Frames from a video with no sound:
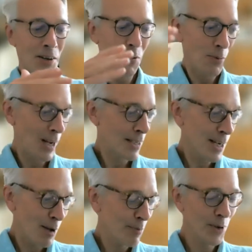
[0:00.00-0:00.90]
one
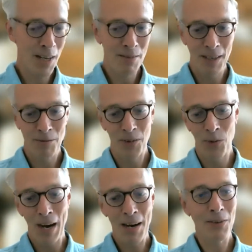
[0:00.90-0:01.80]
time point every
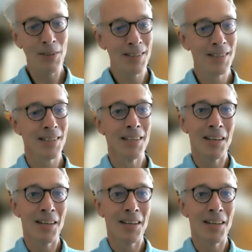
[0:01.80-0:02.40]
few hours.